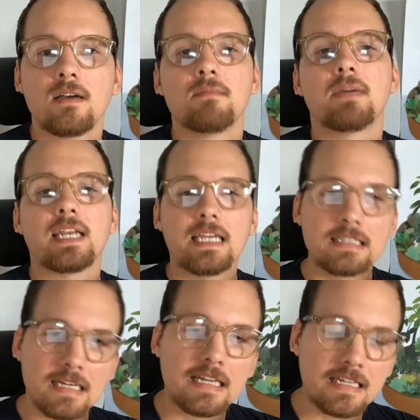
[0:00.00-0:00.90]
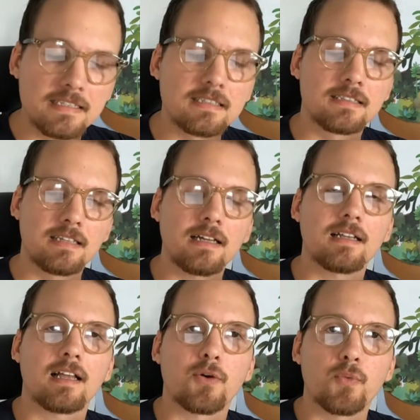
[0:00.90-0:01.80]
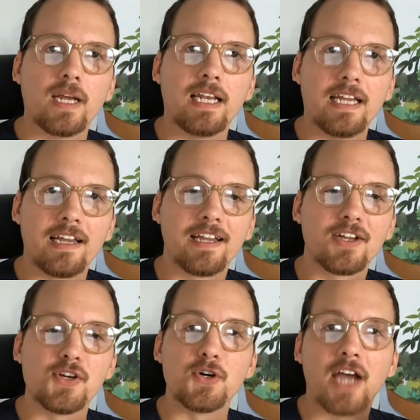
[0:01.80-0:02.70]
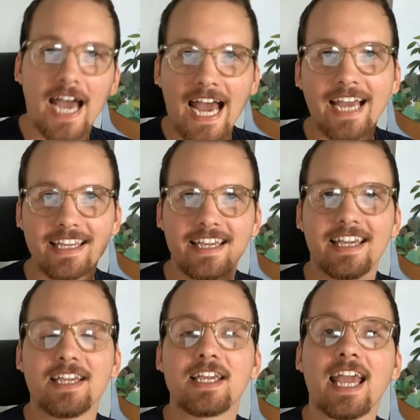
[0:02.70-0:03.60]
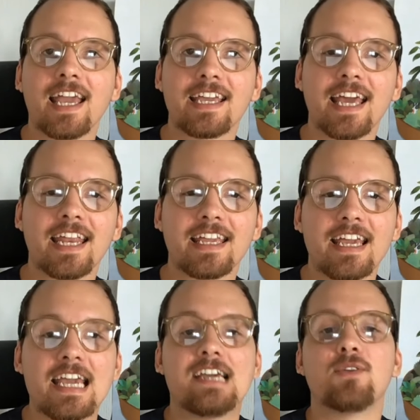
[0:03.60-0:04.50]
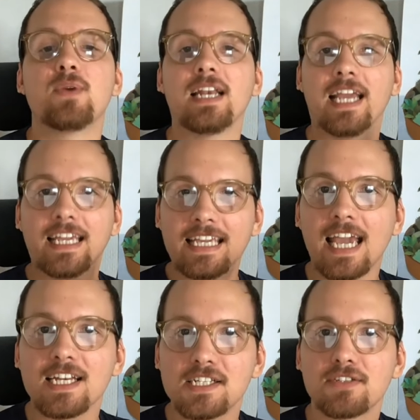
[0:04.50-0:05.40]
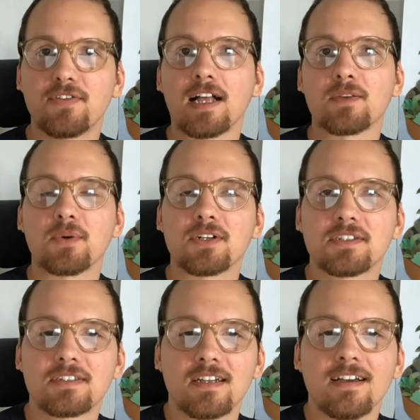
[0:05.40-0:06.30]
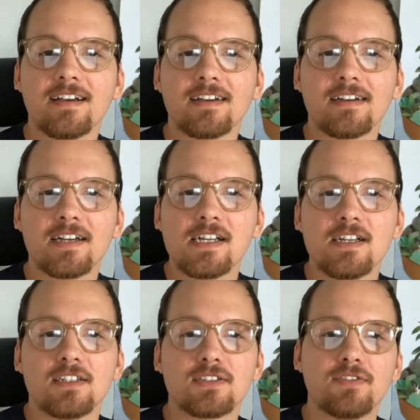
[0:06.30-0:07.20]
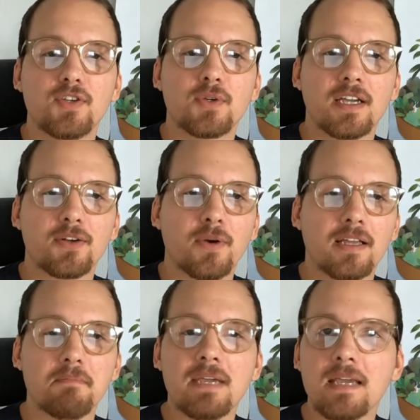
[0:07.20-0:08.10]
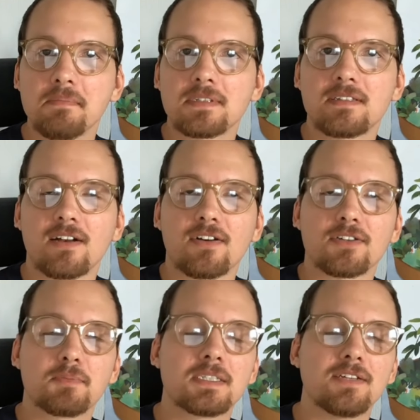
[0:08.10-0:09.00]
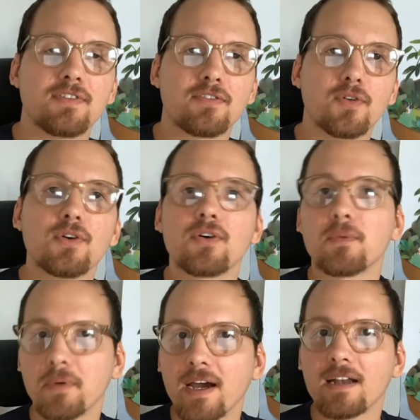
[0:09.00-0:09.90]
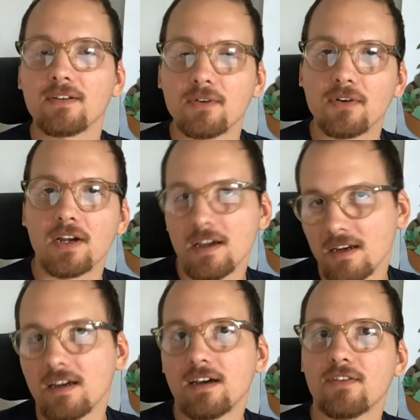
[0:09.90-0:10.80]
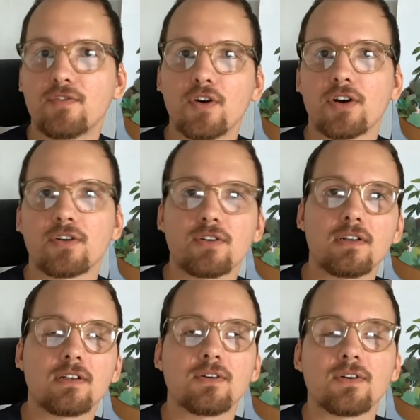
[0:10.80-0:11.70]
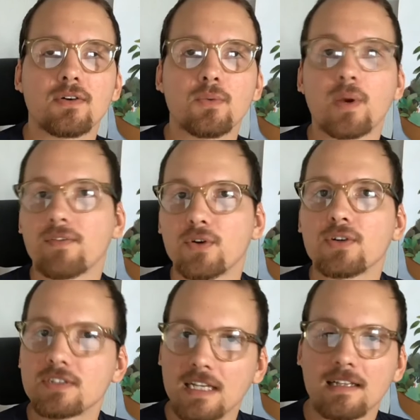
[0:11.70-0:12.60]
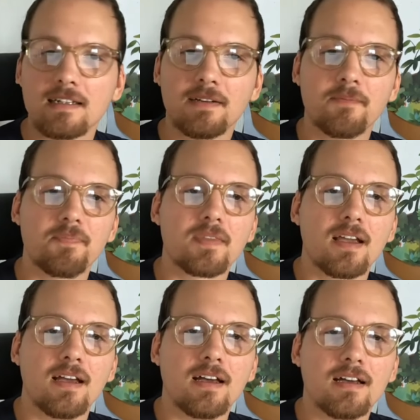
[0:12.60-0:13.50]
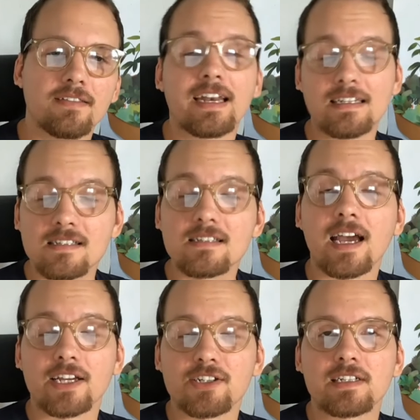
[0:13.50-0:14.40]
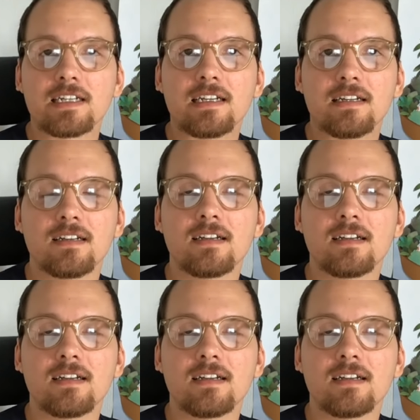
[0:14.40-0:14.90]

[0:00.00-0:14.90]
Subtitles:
but it is still a really good hack in getting really engaged followers. So if you can create memes that are specific for your brand or vertical or whatever you're selling, that is actually